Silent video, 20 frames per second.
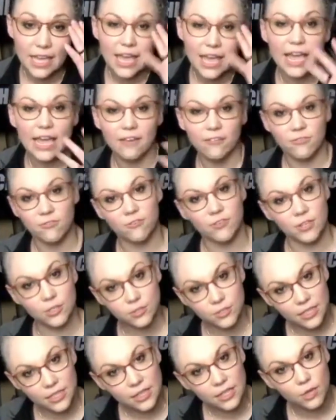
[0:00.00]
It feels a
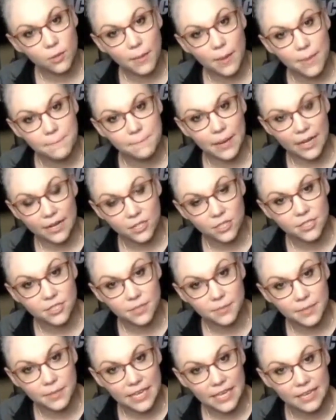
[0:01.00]
little bit better to
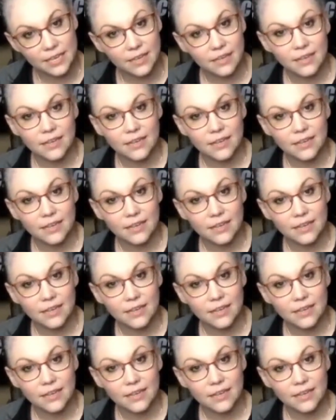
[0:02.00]
me